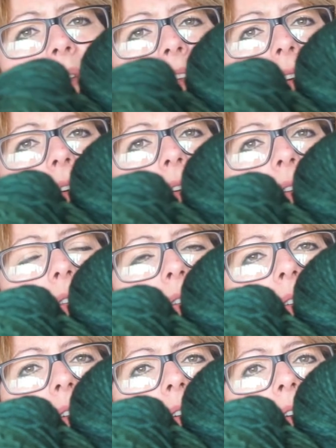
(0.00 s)
my god.
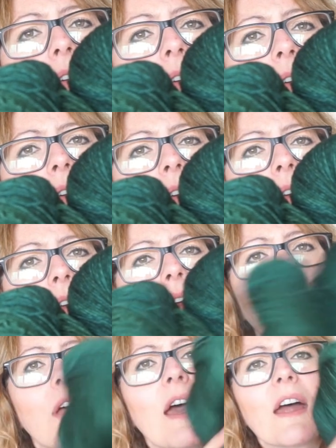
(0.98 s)

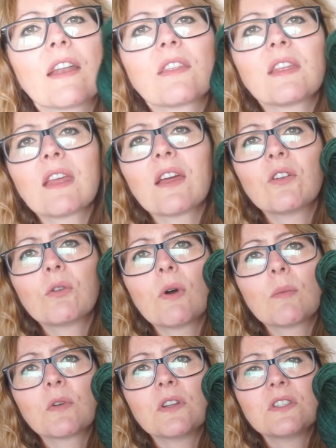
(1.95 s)
And I think I know what
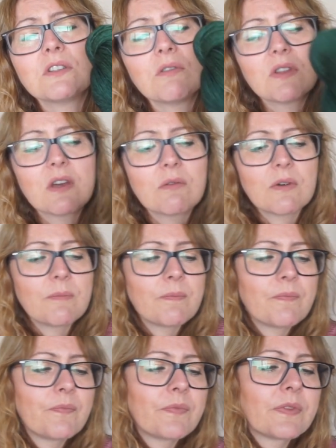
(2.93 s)
I'm going to do with that one.
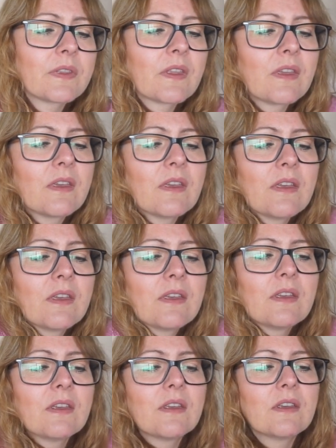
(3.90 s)

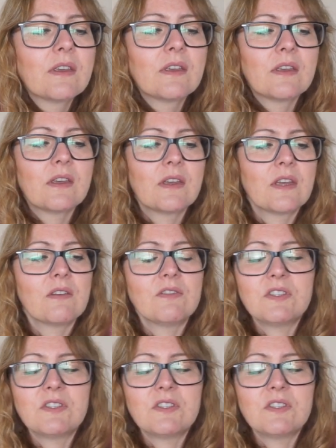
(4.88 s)
I have a